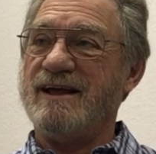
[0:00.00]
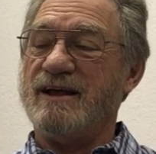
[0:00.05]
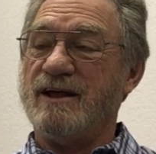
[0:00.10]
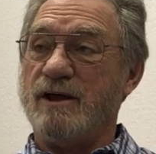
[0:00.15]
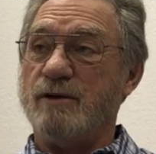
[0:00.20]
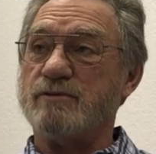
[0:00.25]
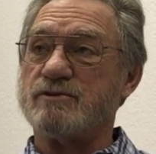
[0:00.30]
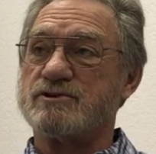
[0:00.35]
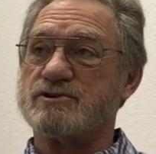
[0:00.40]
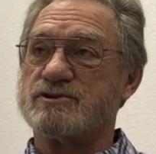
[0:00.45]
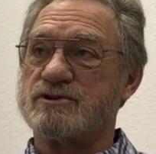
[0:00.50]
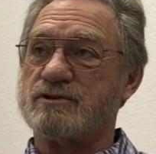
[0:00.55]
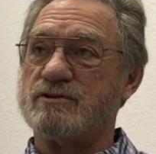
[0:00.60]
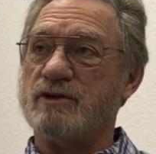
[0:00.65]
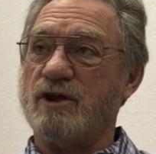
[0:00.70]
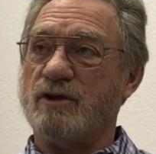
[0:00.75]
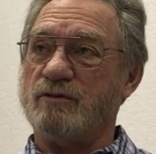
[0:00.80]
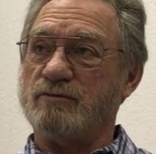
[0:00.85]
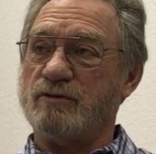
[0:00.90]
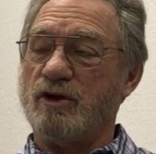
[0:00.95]
He was,
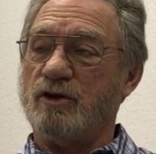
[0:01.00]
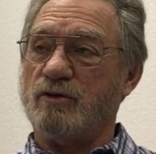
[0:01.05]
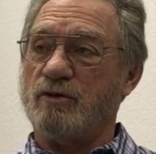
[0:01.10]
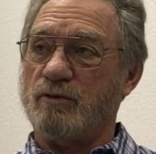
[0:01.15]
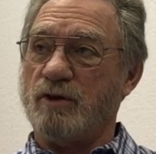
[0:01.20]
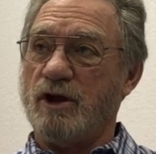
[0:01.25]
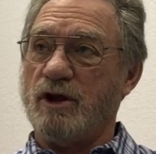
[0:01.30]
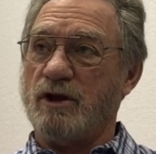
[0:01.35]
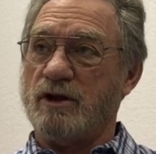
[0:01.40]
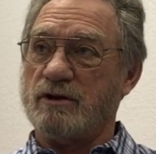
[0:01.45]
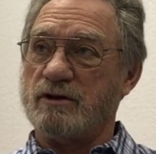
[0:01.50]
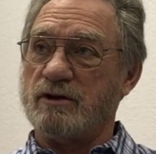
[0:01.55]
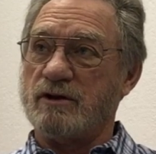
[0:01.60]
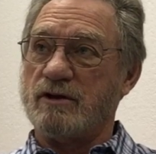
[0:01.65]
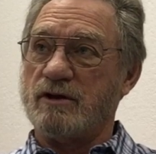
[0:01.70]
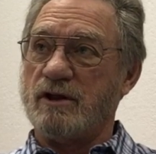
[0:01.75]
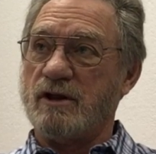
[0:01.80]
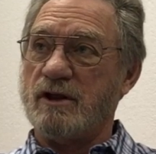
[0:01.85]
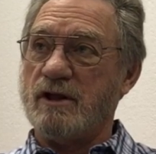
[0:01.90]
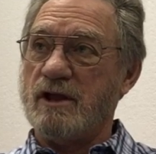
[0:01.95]
you know, well,
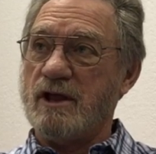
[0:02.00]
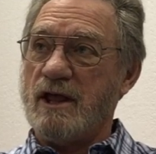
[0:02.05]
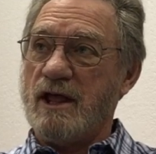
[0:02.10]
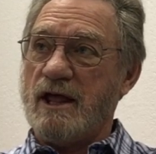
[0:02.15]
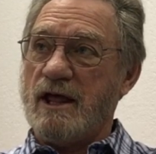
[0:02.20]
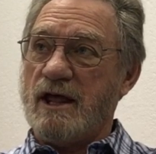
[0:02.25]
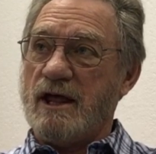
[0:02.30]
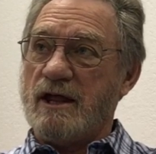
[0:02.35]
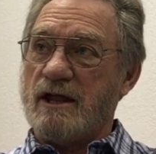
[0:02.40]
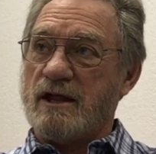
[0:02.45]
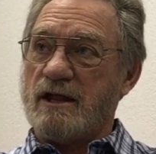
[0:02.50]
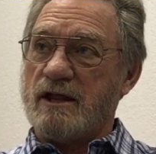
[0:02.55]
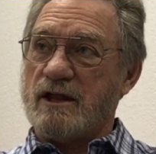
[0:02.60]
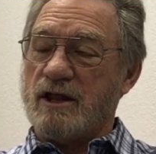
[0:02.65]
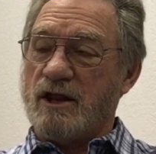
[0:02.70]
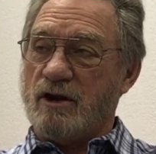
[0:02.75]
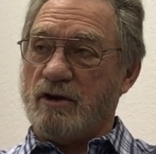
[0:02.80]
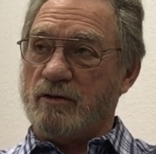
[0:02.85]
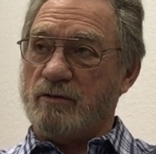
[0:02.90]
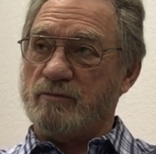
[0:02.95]

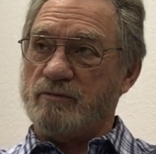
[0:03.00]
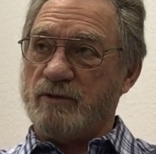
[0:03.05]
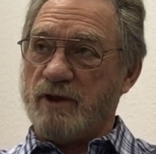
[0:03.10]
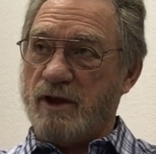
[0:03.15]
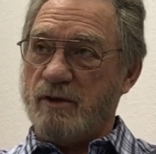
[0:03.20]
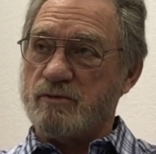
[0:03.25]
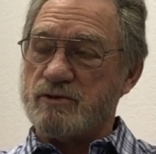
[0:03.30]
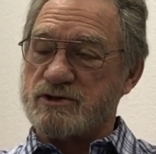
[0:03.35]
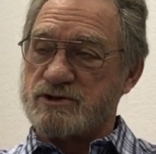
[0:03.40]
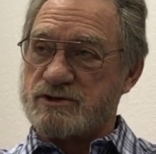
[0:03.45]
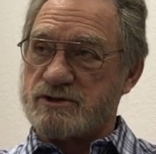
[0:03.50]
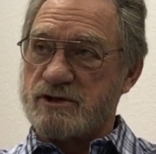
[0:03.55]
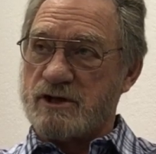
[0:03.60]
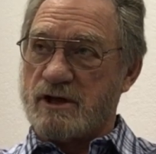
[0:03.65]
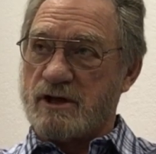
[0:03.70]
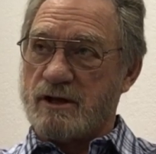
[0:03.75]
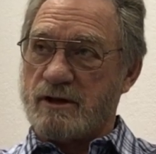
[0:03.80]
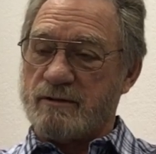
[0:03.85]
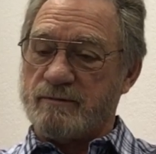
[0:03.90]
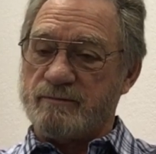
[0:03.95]
you know, he was,
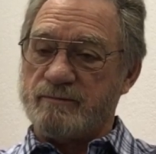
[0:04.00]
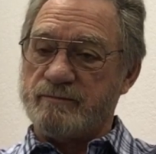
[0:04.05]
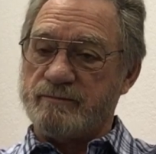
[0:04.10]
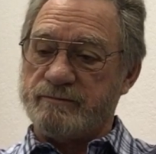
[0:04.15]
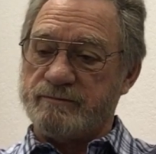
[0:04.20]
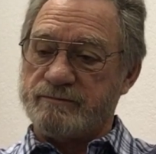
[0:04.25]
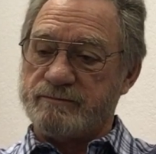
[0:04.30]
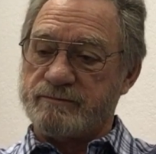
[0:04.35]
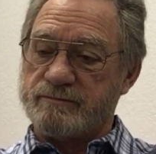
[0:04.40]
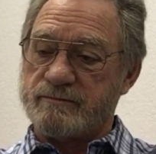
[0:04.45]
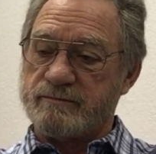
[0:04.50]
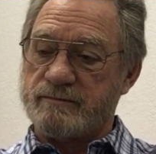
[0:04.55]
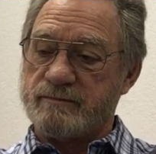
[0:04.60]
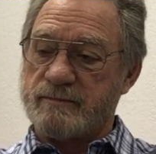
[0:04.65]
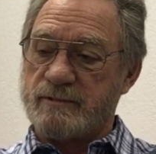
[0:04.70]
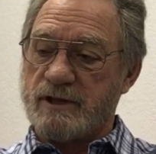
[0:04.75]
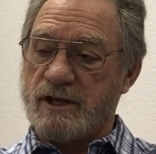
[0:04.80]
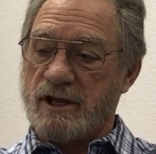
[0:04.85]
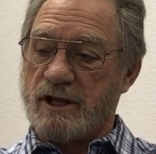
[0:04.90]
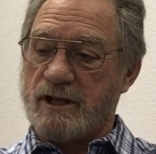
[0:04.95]
uh,
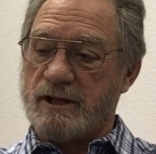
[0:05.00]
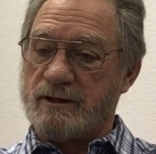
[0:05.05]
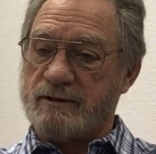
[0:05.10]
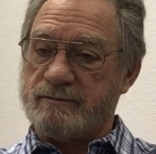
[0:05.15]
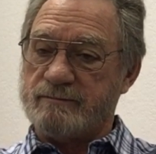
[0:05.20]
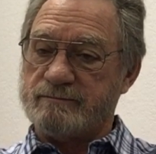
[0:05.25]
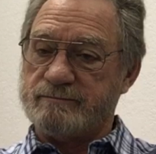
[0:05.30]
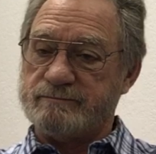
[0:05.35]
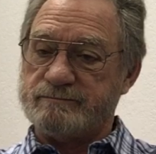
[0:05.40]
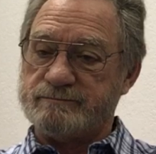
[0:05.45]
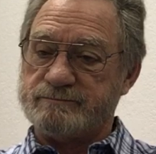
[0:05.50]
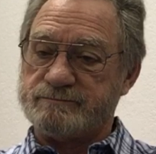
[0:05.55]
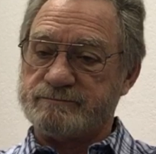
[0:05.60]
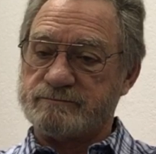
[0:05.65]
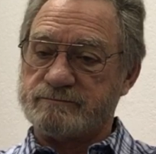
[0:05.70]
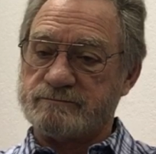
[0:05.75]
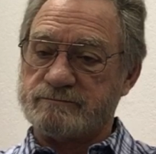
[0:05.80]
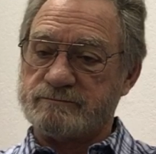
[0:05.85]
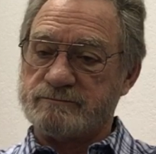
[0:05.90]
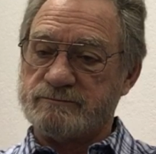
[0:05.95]
uh,
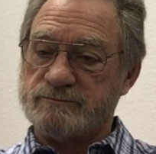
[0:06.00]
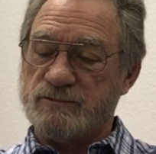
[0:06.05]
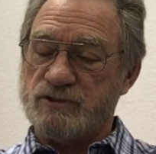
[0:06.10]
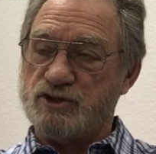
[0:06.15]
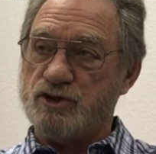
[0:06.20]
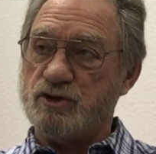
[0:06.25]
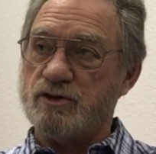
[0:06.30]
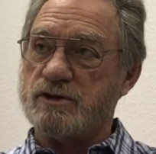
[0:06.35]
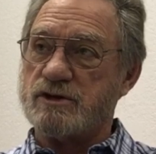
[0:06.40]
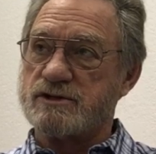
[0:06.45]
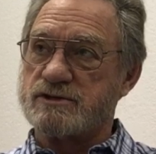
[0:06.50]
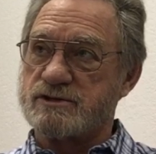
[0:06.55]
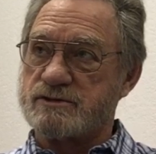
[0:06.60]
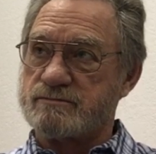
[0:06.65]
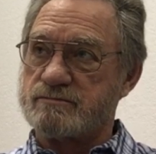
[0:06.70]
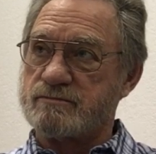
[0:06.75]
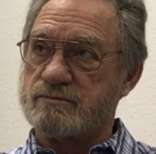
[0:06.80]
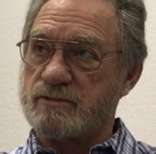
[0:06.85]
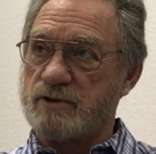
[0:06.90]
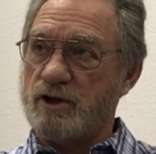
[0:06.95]
Judas,
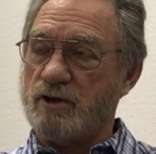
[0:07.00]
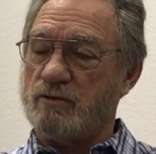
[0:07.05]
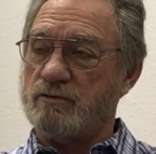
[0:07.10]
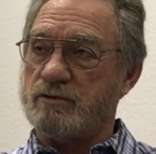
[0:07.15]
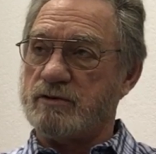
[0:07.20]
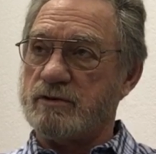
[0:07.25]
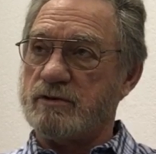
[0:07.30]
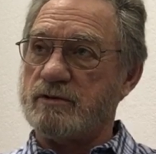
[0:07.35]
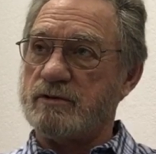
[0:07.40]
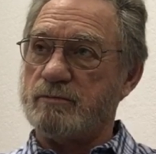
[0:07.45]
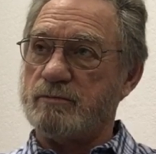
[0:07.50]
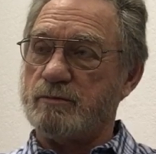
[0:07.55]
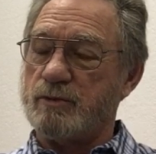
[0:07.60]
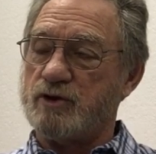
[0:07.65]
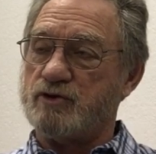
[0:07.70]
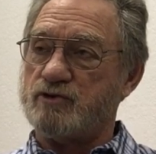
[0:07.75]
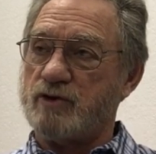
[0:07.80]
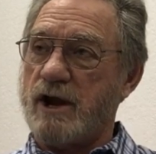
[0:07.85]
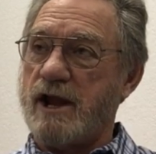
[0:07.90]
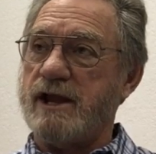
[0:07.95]
you know,
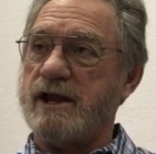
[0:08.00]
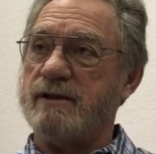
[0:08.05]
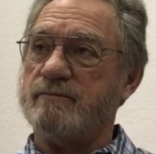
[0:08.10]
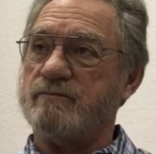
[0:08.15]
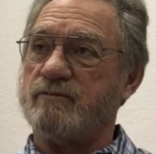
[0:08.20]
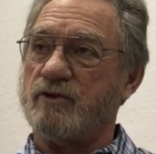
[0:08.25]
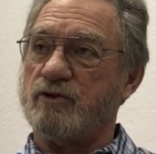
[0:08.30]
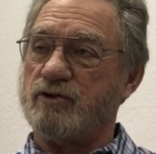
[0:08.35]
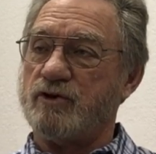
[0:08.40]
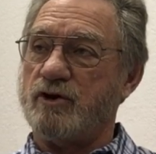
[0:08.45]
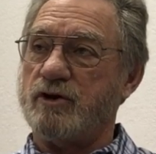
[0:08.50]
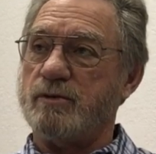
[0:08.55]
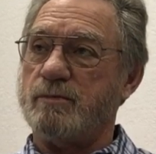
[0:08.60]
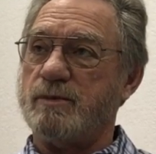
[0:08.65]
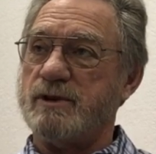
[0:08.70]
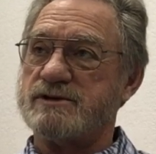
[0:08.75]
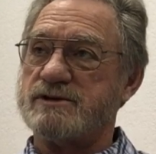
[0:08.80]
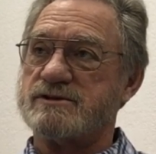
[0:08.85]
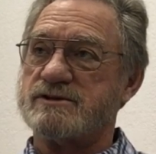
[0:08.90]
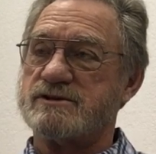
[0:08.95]
betrayed him for 30
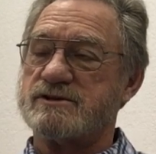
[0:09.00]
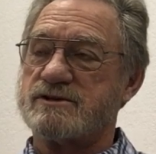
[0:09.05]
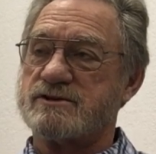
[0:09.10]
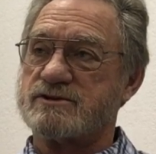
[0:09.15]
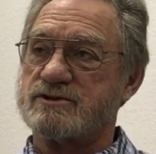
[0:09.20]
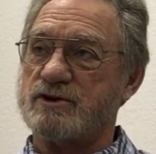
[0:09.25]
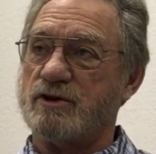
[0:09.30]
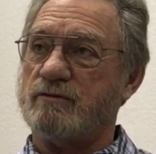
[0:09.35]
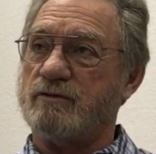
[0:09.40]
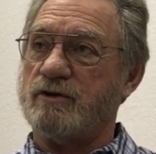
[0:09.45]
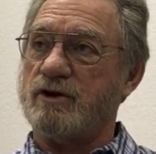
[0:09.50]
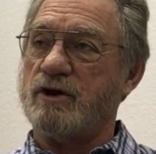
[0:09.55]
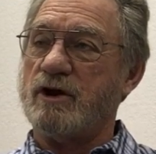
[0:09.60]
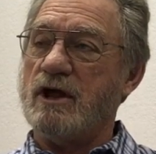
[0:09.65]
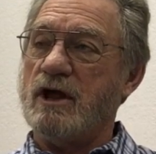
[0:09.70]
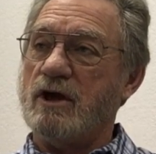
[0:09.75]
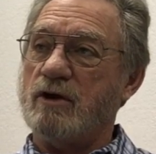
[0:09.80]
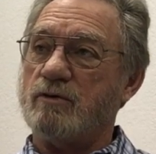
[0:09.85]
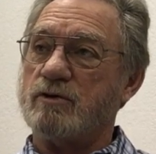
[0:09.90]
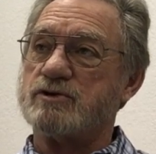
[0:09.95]
pieces of silver,
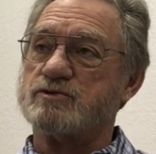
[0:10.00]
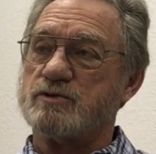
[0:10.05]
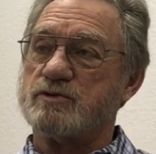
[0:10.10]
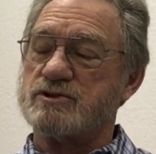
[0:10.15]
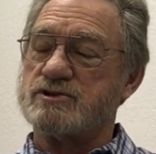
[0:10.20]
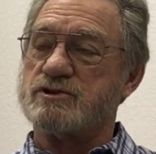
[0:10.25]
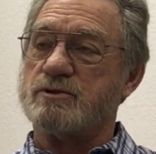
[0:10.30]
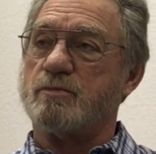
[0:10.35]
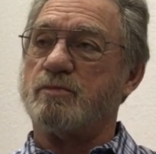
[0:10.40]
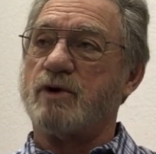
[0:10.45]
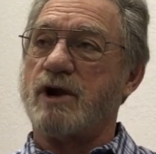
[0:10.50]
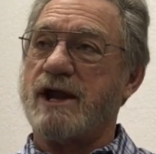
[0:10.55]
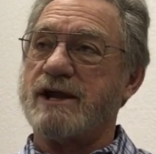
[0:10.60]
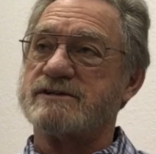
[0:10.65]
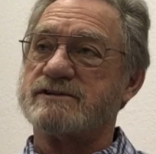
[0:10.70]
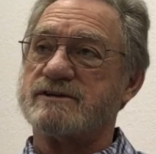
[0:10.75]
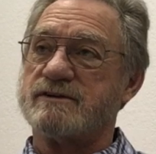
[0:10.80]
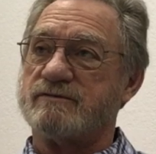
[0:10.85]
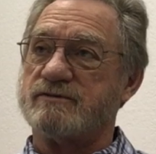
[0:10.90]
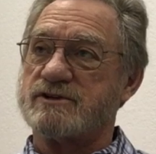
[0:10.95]
which was the
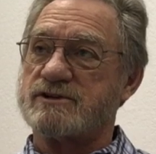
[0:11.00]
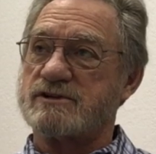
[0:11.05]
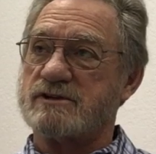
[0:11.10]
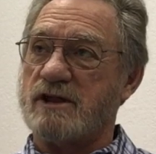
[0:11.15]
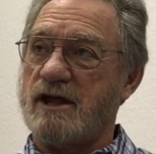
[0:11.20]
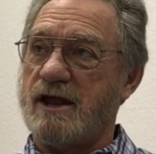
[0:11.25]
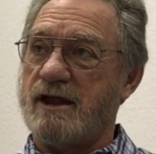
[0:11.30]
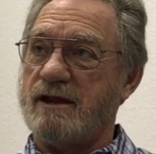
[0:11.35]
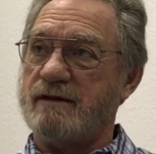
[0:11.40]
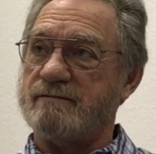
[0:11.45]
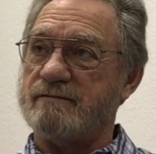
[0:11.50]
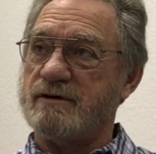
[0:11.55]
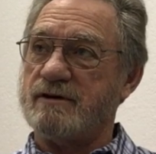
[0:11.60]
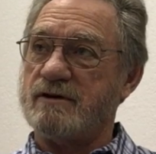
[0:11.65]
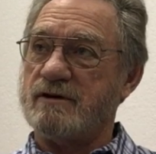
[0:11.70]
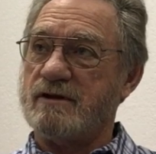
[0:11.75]
price of a slave,